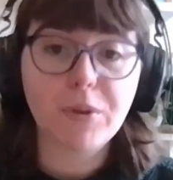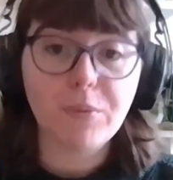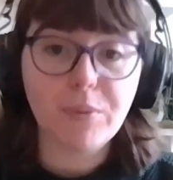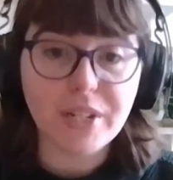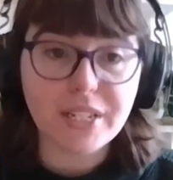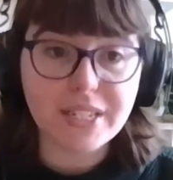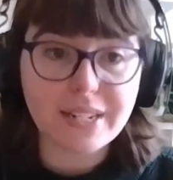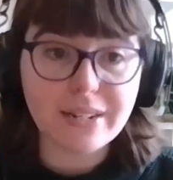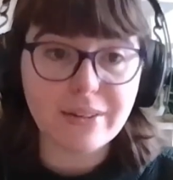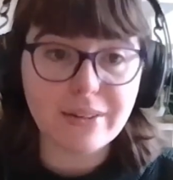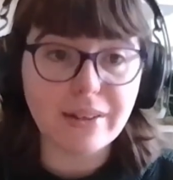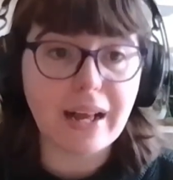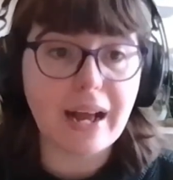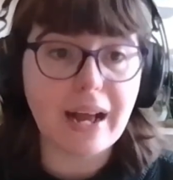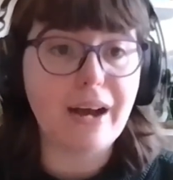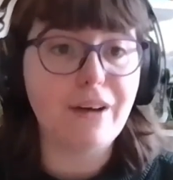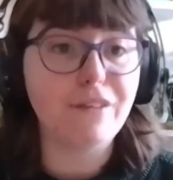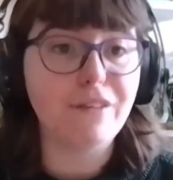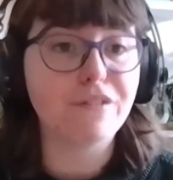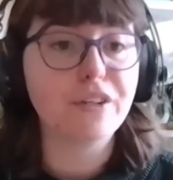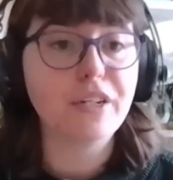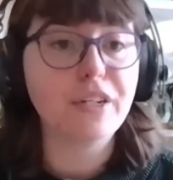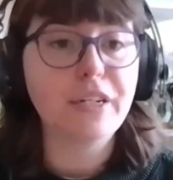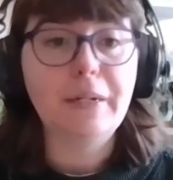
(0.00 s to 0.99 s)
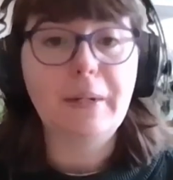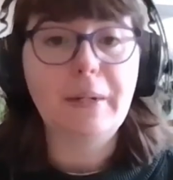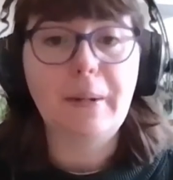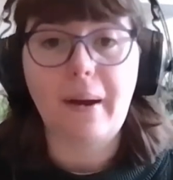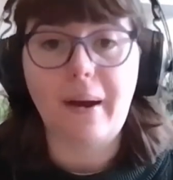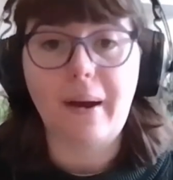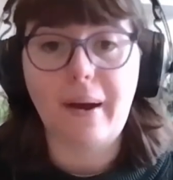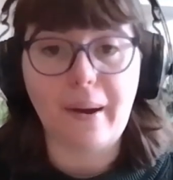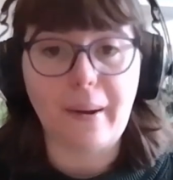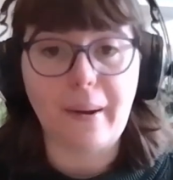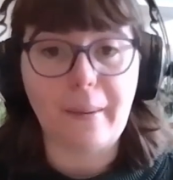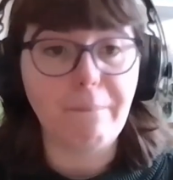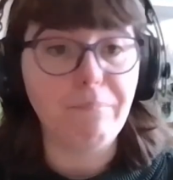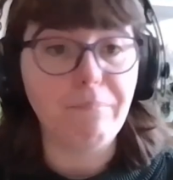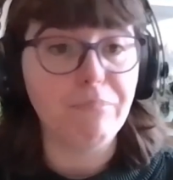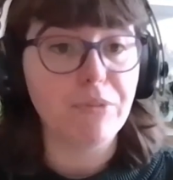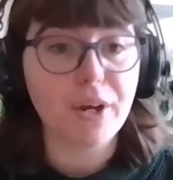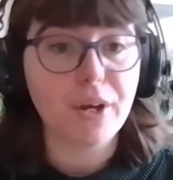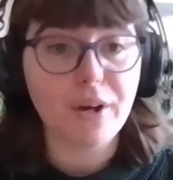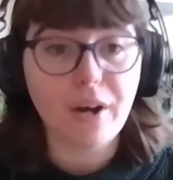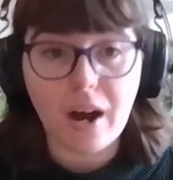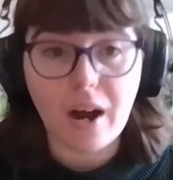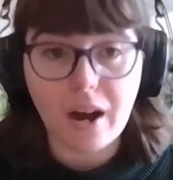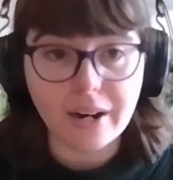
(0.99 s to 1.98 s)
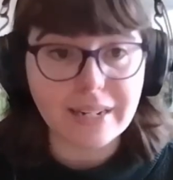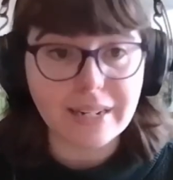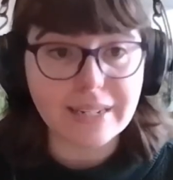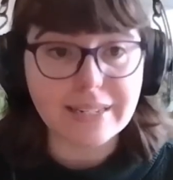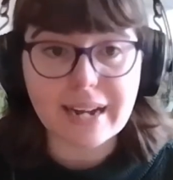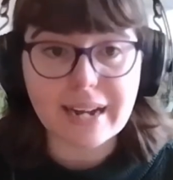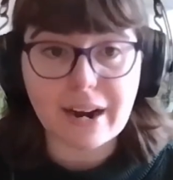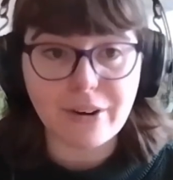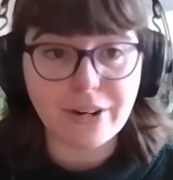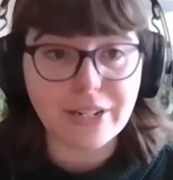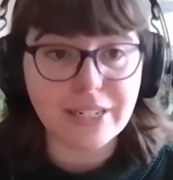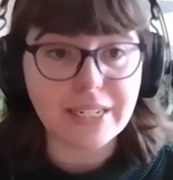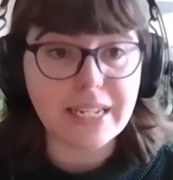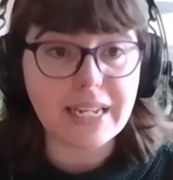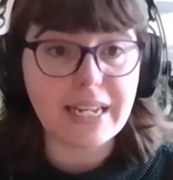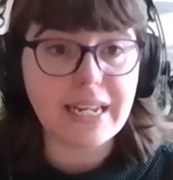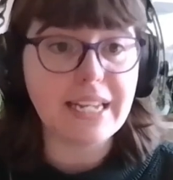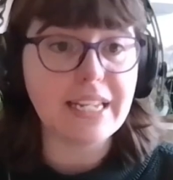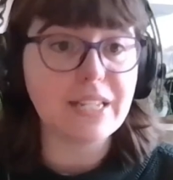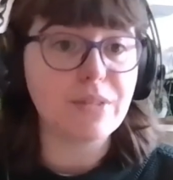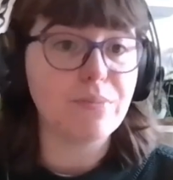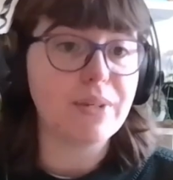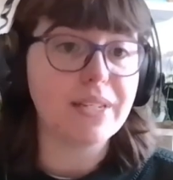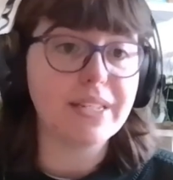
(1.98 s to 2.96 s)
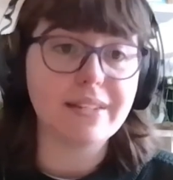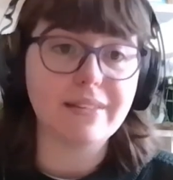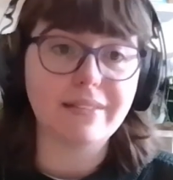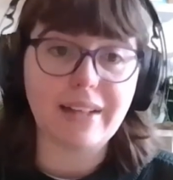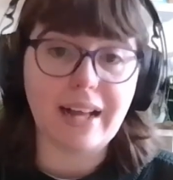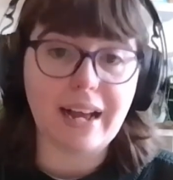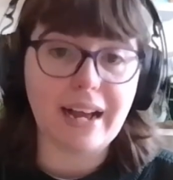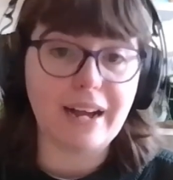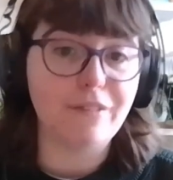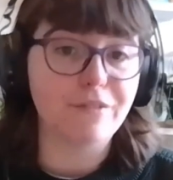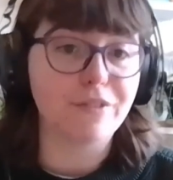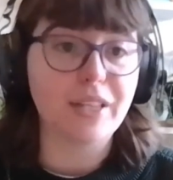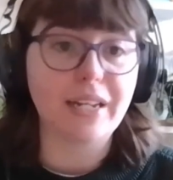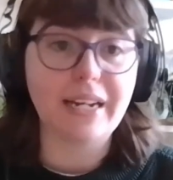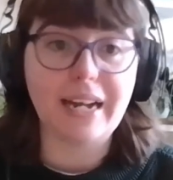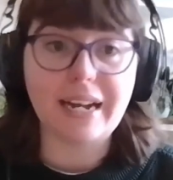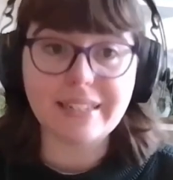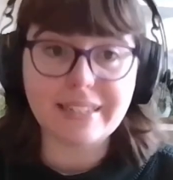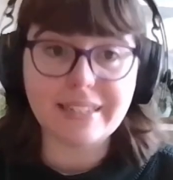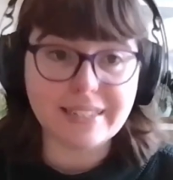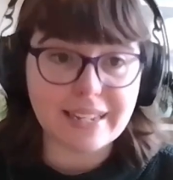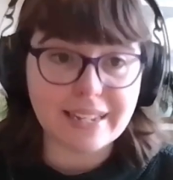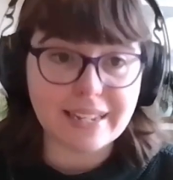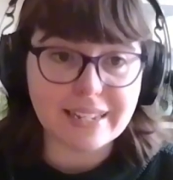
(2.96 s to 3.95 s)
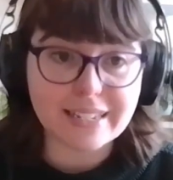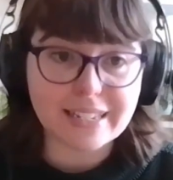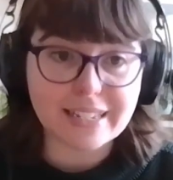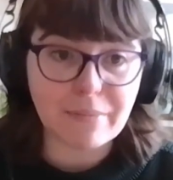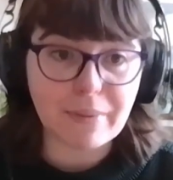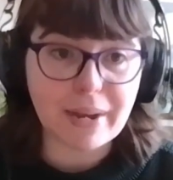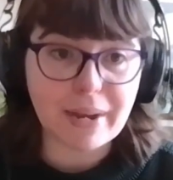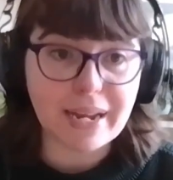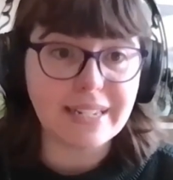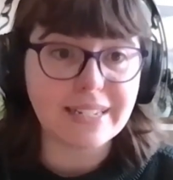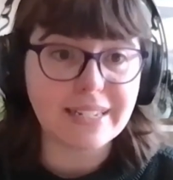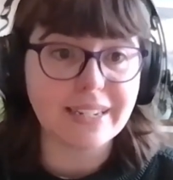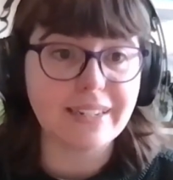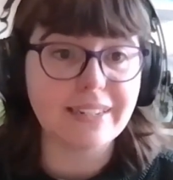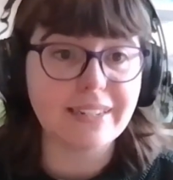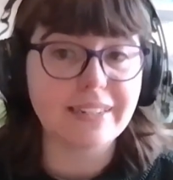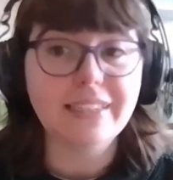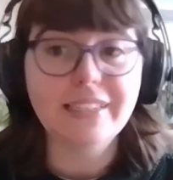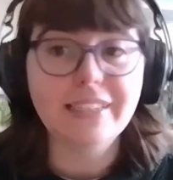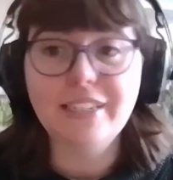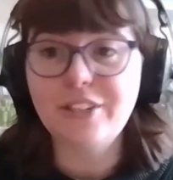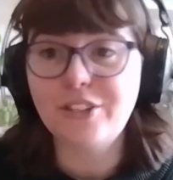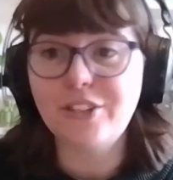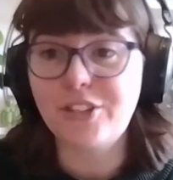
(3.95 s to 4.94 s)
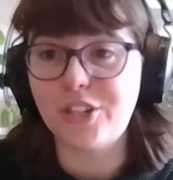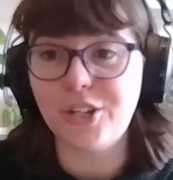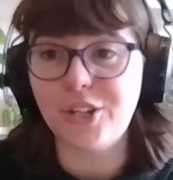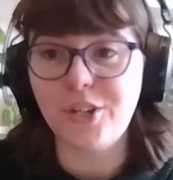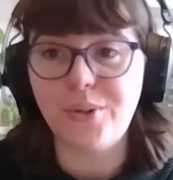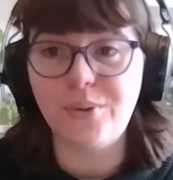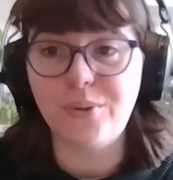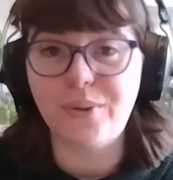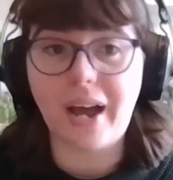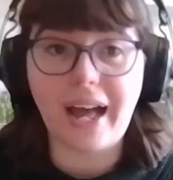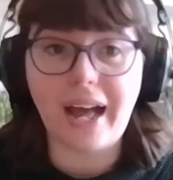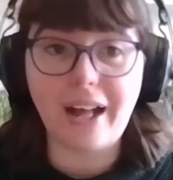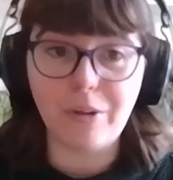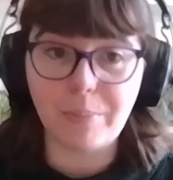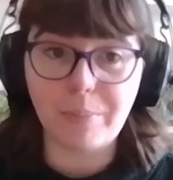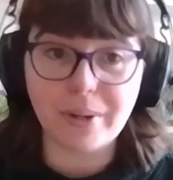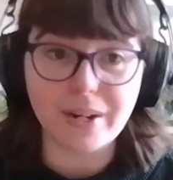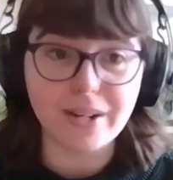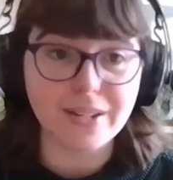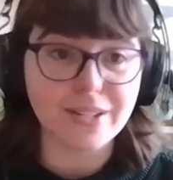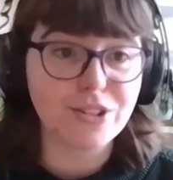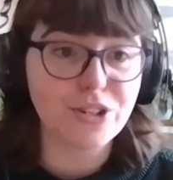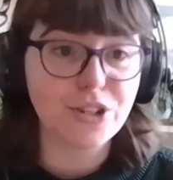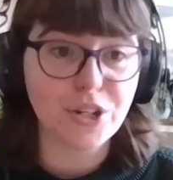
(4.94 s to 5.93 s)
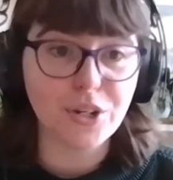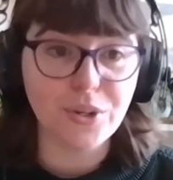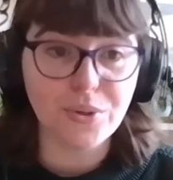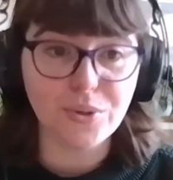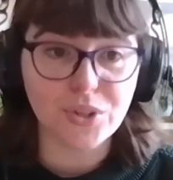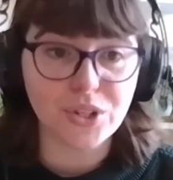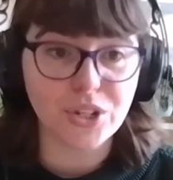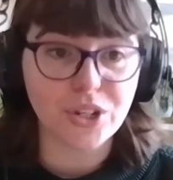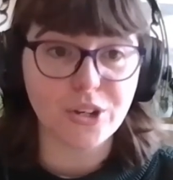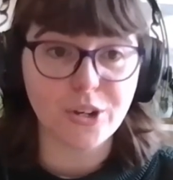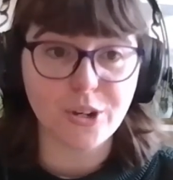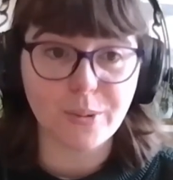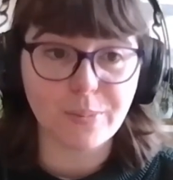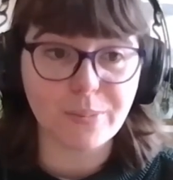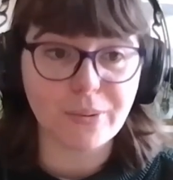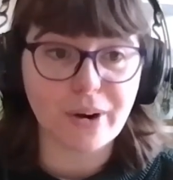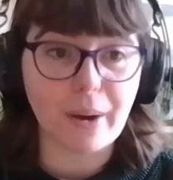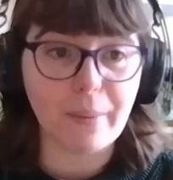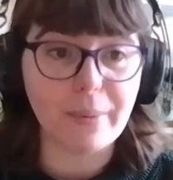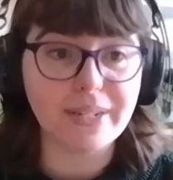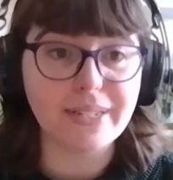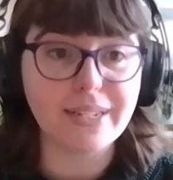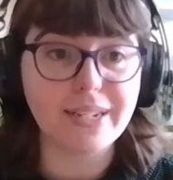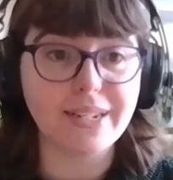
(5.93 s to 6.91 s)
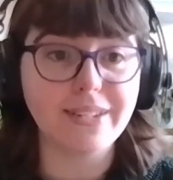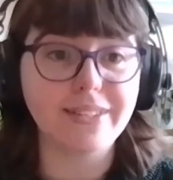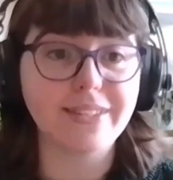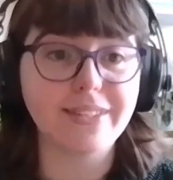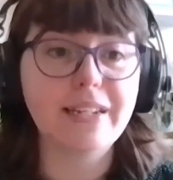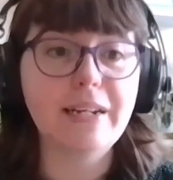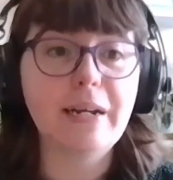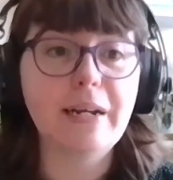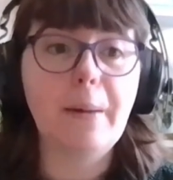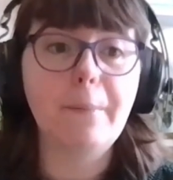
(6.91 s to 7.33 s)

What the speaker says: We still have hardness guarantees. We still have the lattice estimator to help us choose secure parameters.